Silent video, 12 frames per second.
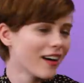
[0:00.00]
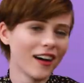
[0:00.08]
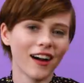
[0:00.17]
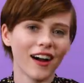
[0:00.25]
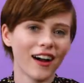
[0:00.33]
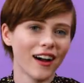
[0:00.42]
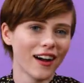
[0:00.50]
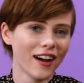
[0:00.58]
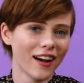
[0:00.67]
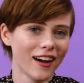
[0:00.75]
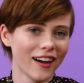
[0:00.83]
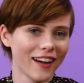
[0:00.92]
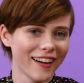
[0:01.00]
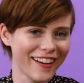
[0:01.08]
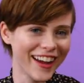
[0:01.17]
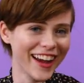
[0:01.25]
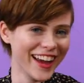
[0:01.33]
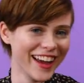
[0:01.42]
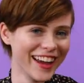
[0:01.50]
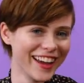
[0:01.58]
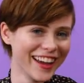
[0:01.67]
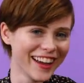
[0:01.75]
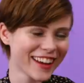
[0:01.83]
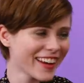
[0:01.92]

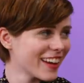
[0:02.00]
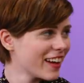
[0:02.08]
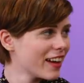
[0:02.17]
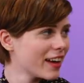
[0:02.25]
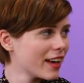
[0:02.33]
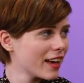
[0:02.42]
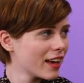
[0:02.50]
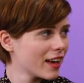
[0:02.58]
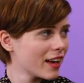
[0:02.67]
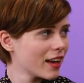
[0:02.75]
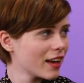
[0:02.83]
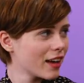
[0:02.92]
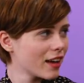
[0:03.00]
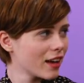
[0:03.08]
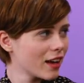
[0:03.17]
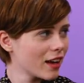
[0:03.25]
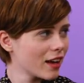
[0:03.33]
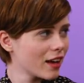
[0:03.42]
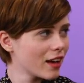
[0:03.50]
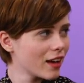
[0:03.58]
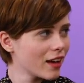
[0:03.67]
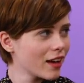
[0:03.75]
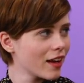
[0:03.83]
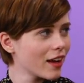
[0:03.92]

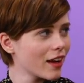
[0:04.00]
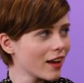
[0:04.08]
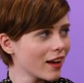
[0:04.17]
[no speech]